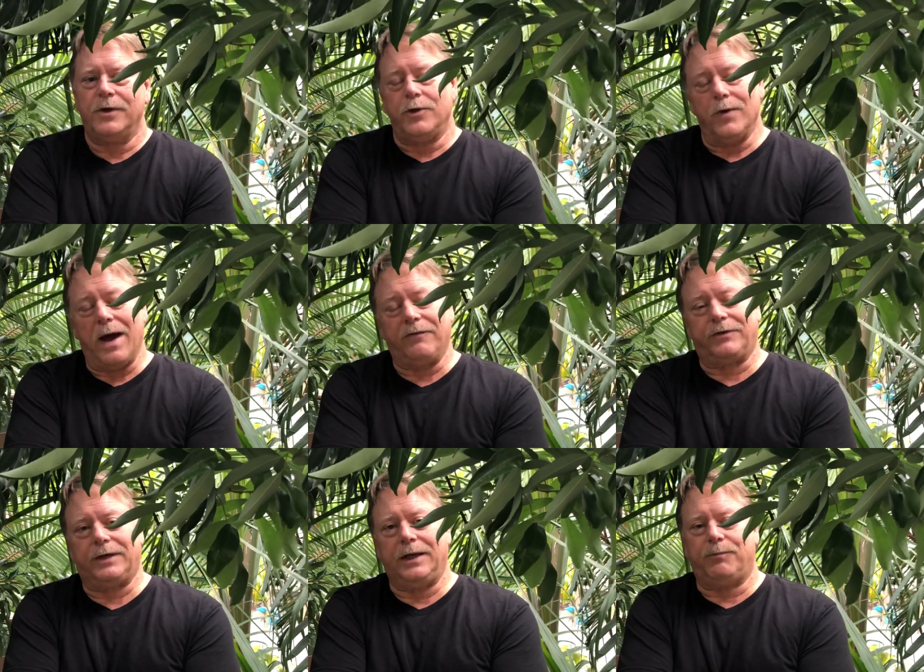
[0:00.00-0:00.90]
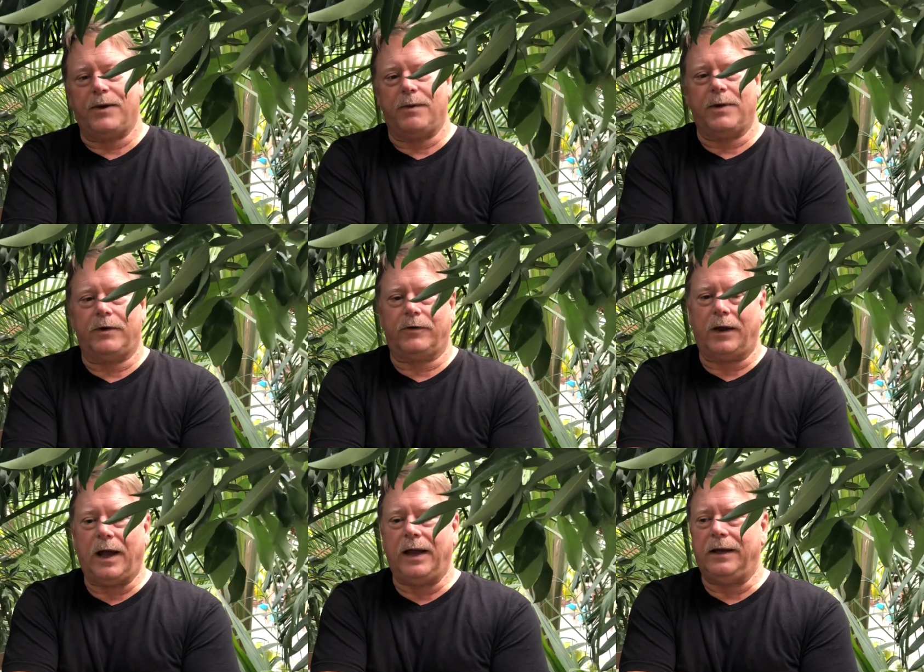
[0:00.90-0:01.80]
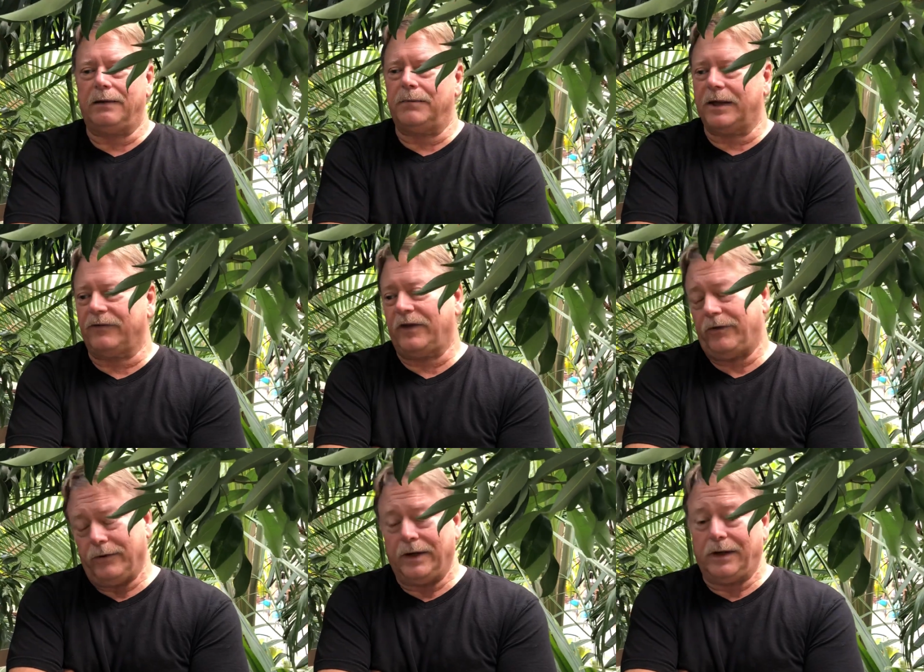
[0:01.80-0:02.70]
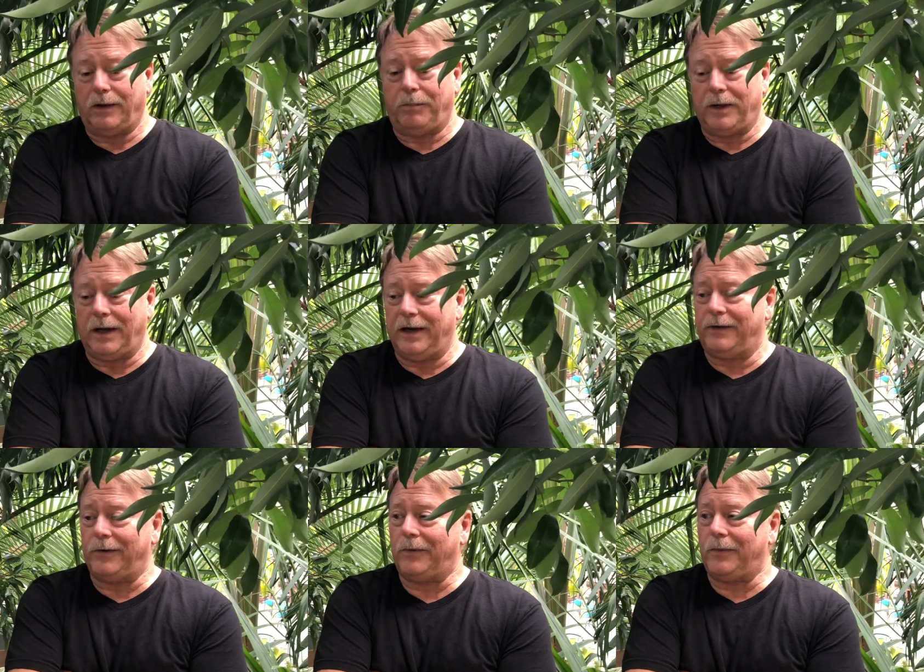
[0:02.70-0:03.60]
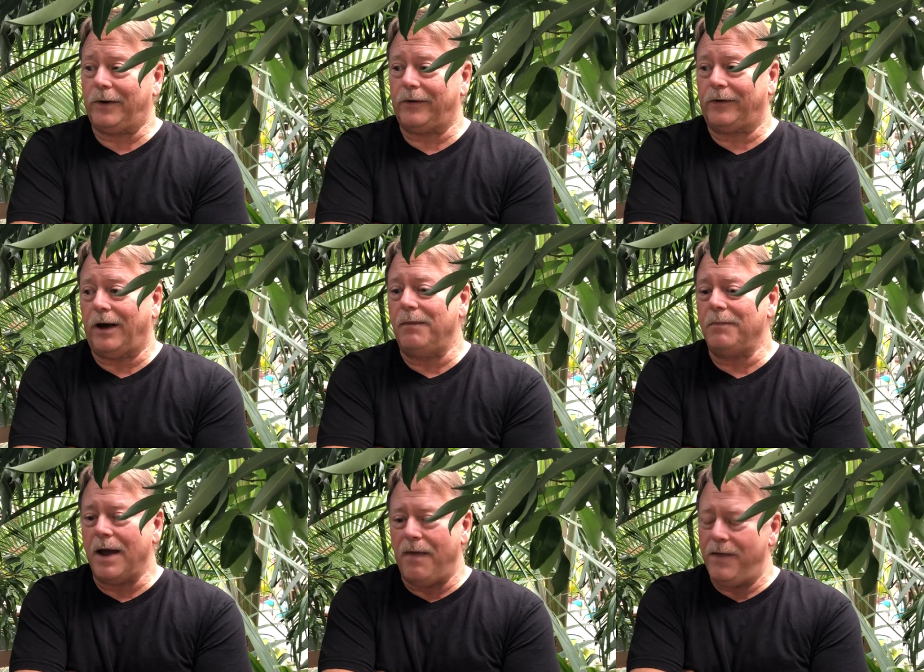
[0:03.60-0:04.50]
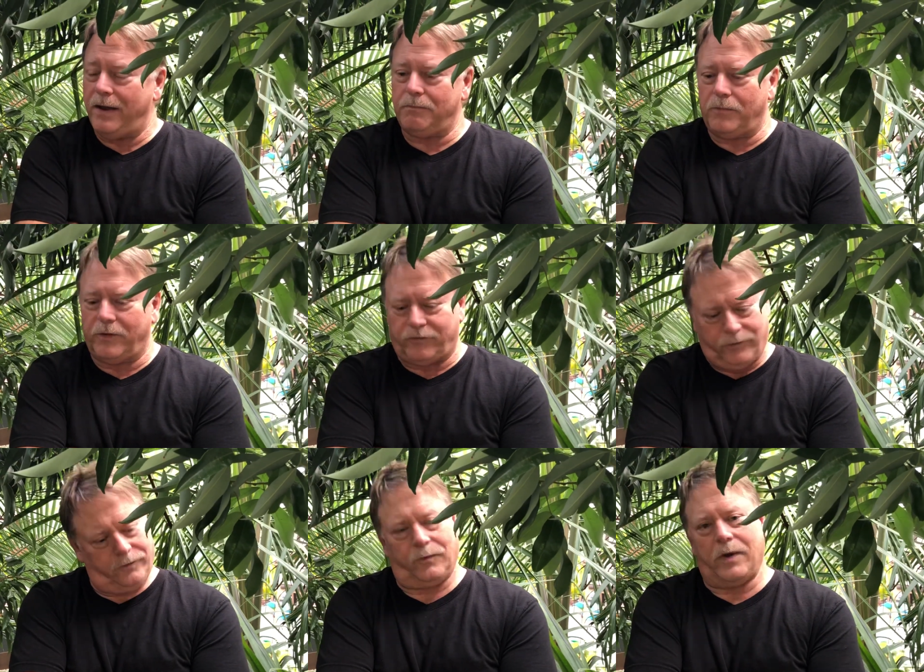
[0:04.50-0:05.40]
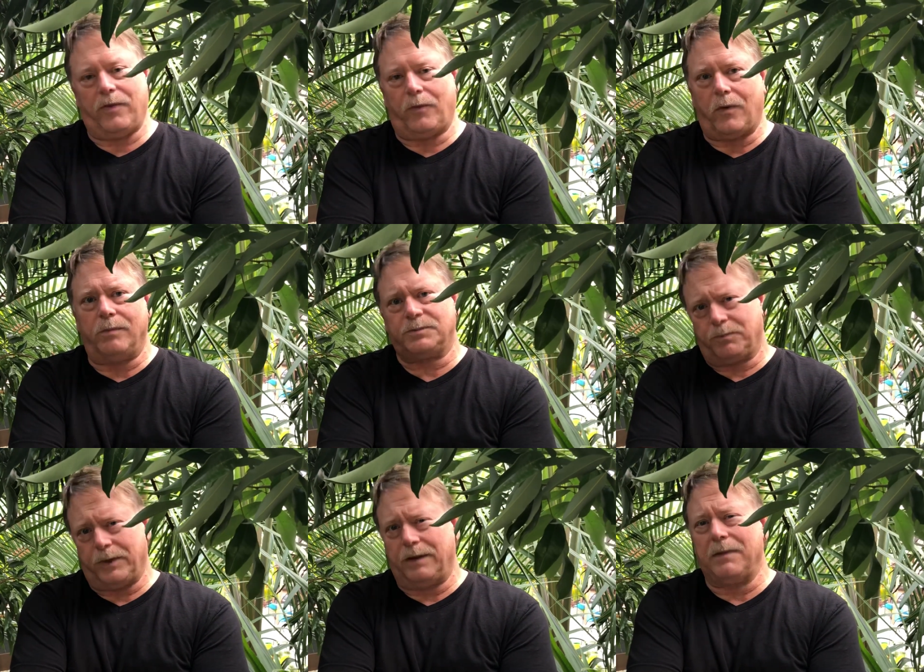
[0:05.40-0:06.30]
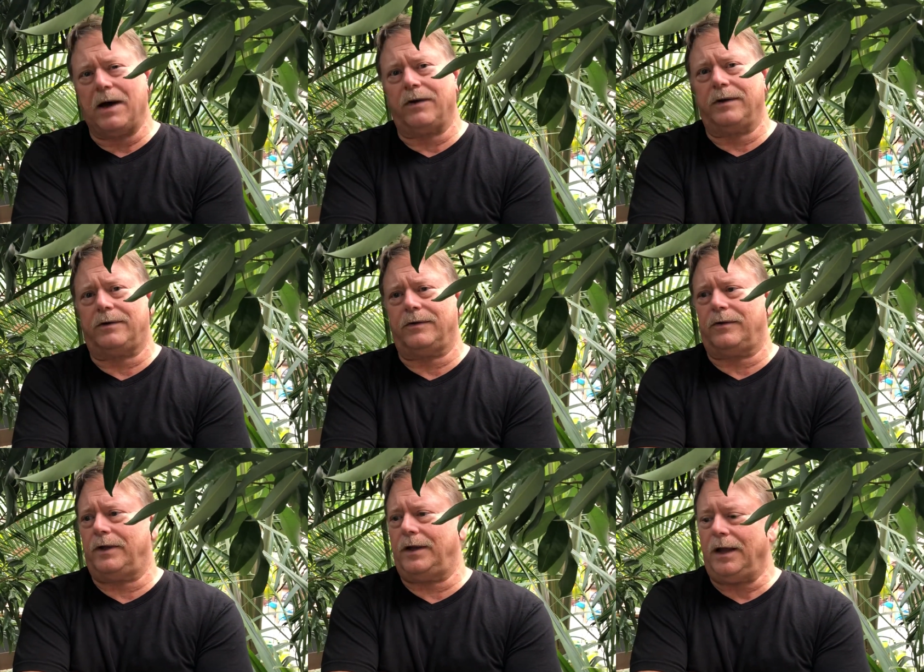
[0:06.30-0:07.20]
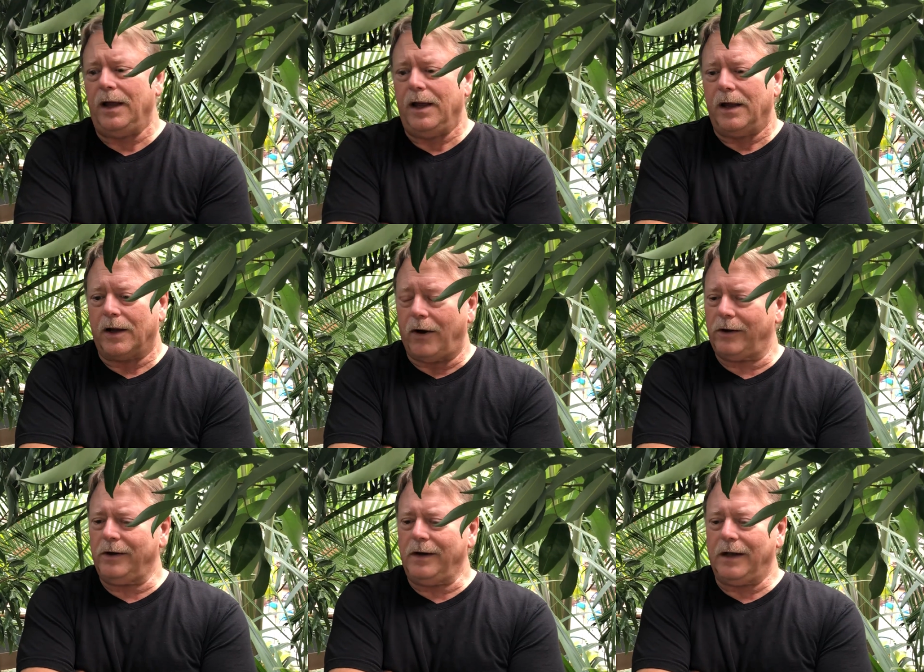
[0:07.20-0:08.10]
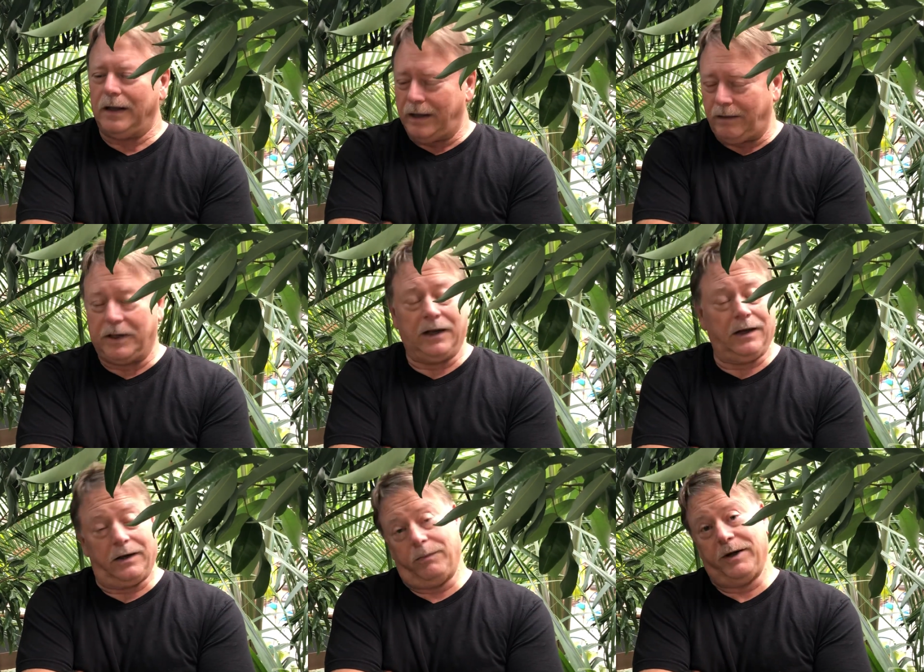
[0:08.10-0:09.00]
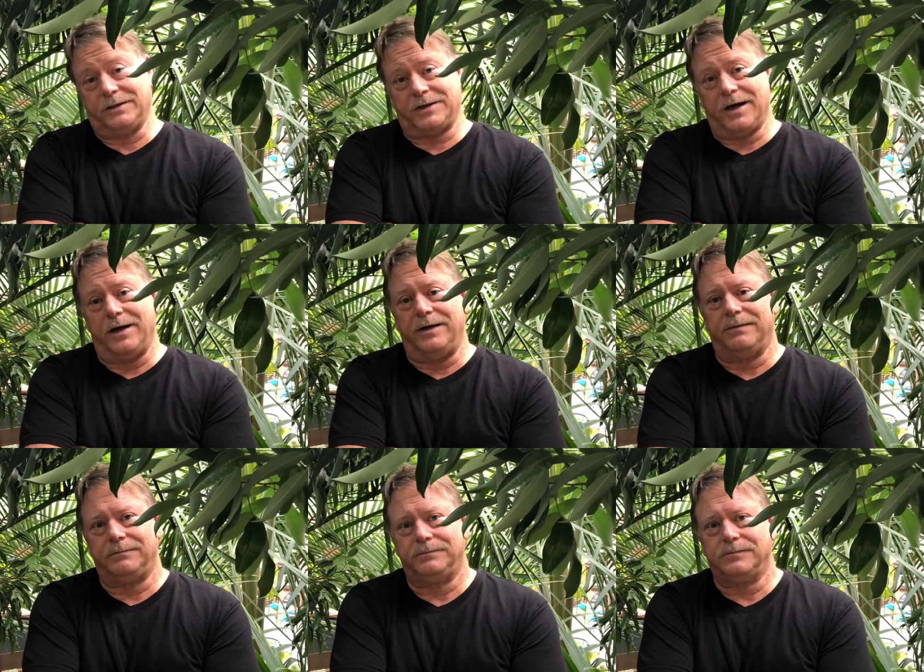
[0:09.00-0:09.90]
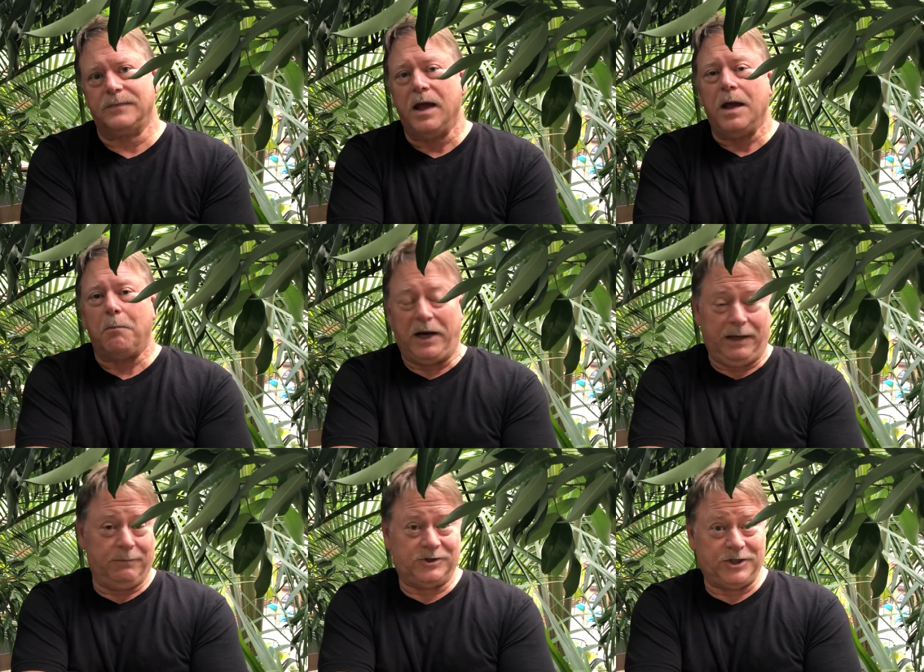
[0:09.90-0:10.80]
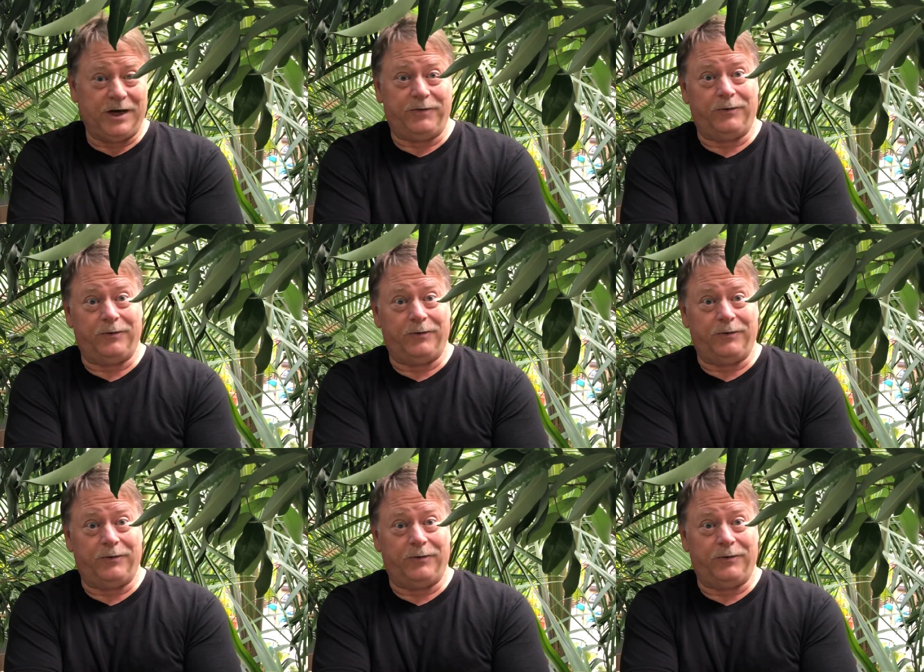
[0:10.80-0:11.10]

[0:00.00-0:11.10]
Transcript: You have to keep them under light because they do need a little bit of light during the winter time. And then as soon as the weather warms, bring them out into the garden and let them get a little bit of sun. My name is Jeff.